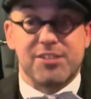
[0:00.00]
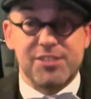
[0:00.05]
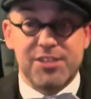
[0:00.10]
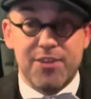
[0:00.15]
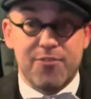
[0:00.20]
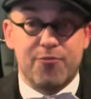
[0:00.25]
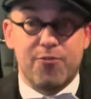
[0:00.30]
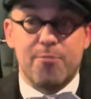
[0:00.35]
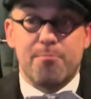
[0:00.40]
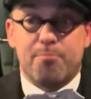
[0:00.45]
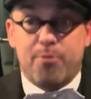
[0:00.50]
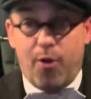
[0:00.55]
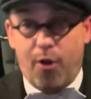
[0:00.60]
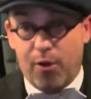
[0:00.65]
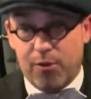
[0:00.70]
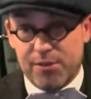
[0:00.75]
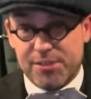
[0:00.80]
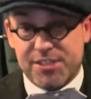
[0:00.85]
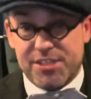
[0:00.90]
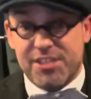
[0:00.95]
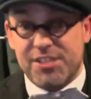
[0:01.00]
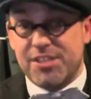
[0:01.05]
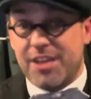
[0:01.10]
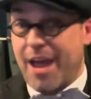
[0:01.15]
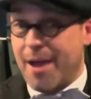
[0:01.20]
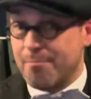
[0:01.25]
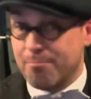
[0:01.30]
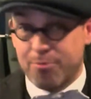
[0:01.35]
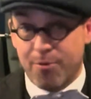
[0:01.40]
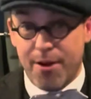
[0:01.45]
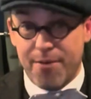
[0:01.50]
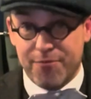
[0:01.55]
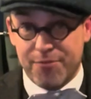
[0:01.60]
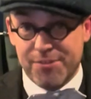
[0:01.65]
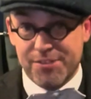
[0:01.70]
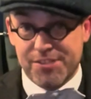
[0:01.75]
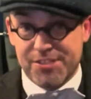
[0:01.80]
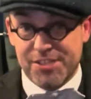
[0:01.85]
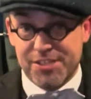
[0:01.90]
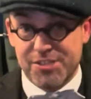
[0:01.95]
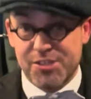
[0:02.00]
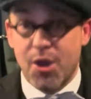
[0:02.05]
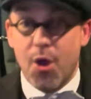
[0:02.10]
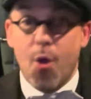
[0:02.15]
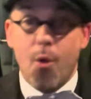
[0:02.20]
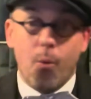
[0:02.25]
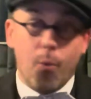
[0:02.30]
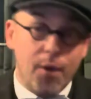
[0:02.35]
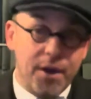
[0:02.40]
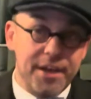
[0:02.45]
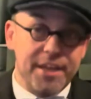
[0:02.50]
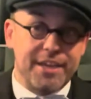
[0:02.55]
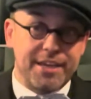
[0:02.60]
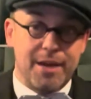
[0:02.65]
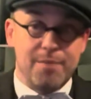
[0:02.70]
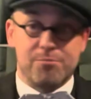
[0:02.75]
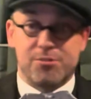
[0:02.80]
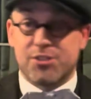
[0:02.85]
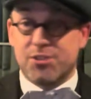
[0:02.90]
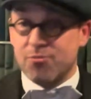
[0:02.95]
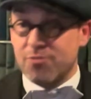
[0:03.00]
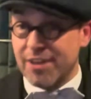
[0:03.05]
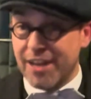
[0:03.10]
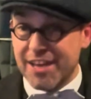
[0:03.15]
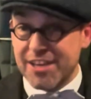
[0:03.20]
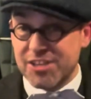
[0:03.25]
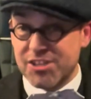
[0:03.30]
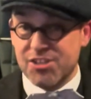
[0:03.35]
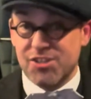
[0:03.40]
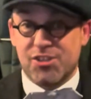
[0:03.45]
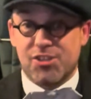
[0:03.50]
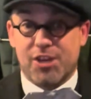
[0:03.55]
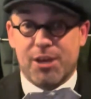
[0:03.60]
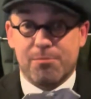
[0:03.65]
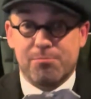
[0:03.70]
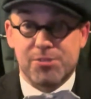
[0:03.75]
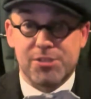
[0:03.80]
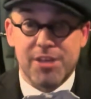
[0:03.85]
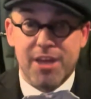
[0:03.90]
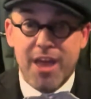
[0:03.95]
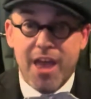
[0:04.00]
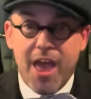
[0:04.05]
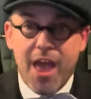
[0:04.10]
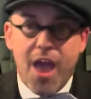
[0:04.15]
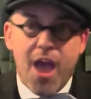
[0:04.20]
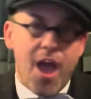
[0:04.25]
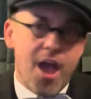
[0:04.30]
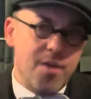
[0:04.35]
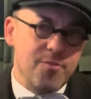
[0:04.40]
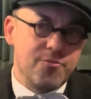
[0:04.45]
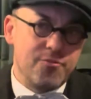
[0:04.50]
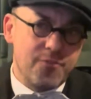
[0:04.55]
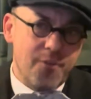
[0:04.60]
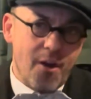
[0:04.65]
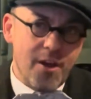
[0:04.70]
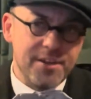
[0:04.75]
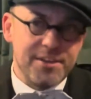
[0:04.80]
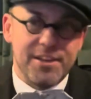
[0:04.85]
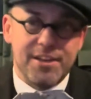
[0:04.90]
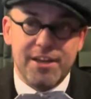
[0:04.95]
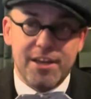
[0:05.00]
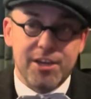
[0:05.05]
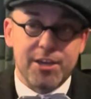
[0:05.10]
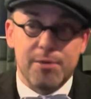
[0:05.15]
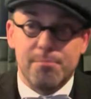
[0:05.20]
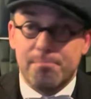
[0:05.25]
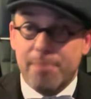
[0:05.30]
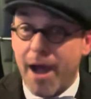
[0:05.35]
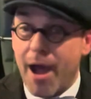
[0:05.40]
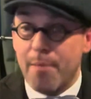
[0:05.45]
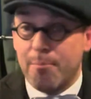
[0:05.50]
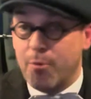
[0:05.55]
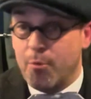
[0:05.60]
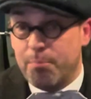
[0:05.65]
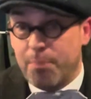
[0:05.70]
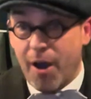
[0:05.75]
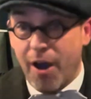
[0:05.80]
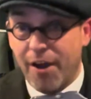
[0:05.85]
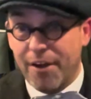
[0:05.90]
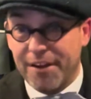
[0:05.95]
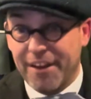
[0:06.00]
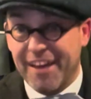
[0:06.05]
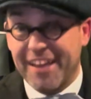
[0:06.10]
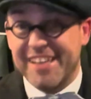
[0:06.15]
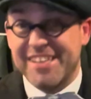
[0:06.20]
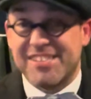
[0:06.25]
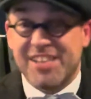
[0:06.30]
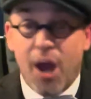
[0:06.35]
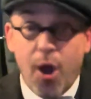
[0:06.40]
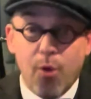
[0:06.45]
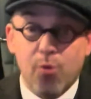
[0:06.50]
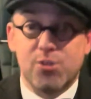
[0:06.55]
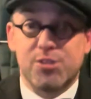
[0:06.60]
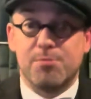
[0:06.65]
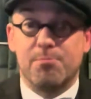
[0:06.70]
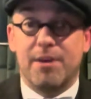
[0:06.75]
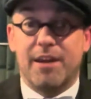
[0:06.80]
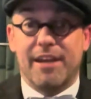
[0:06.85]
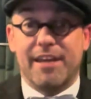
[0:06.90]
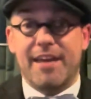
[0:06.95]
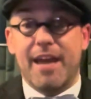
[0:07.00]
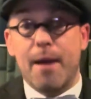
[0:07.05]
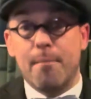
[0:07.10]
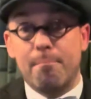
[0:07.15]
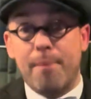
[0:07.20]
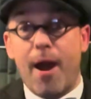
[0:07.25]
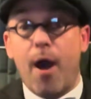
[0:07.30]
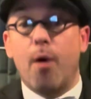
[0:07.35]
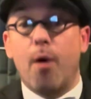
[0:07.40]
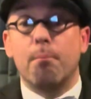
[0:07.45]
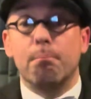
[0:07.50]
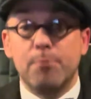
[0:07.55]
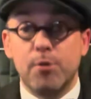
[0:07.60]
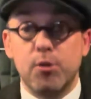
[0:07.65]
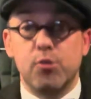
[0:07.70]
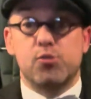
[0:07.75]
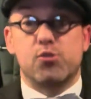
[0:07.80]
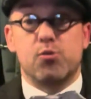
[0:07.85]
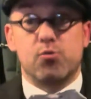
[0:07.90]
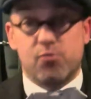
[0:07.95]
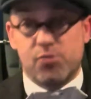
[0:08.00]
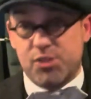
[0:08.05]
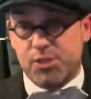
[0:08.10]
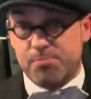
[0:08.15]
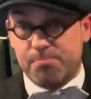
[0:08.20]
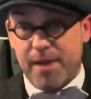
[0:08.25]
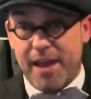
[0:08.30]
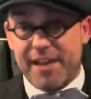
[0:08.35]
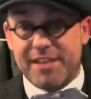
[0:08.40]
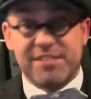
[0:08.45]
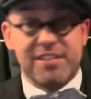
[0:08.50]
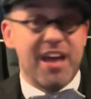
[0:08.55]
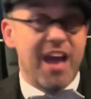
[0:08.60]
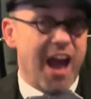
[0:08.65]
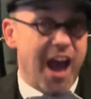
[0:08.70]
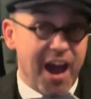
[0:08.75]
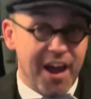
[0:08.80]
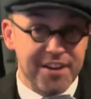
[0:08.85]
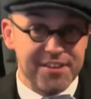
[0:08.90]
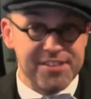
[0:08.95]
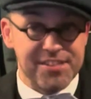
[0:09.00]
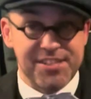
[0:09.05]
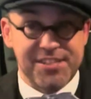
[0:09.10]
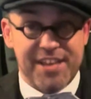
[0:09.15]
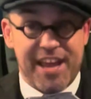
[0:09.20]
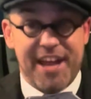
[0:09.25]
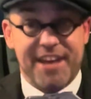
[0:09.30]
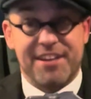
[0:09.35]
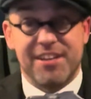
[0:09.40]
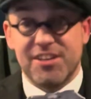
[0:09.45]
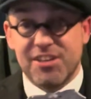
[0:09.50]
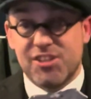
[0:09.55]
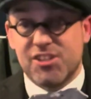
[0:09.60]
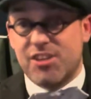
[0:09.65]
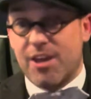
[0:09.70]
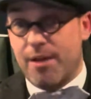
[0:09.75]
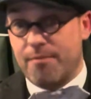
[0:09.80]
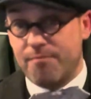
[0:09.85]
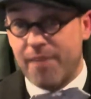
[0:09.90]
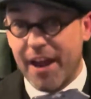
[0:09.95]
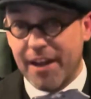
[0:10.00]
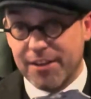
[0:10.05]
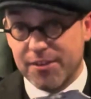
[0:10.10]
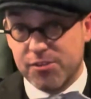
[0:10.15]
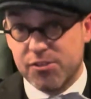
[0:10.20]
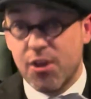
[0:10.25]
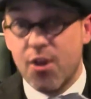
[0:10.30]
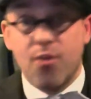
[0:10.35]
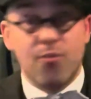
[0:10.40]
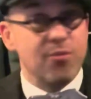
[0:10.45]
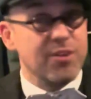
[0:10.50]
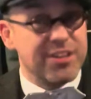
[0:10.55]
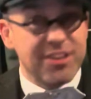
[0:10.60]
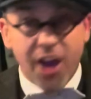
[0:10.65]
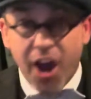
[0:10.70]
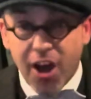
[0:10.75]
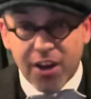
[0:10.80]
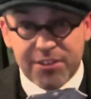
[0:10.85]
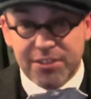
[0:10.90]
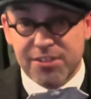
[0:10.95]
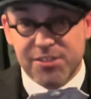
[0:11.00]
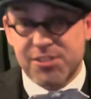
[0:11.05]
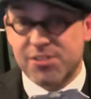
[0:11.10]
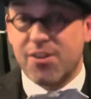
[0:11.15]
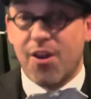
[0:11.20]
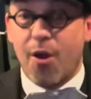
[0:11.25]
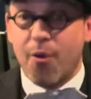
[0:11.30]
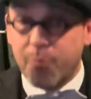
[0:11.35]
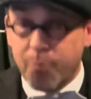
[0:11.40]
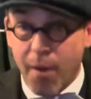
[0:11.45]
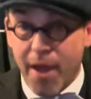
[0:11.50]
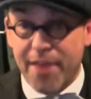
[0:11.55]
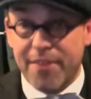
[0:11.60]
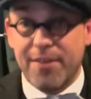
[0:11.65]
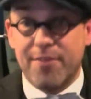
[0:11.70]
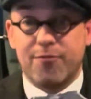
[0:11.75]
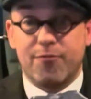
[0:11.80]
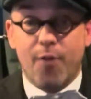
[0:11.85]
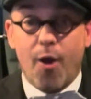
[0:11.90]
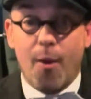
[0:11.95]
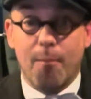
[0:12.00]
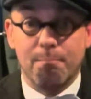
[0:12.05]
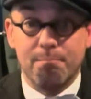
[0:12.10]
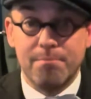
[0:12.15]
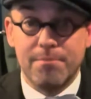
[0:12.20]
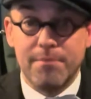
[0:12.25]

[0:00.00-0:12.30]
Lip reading: different priorities and preferences when it comes to relationships, and finding a compatible partner is ultimately about mutual respect, understanding and shared values, regardless of where they're from.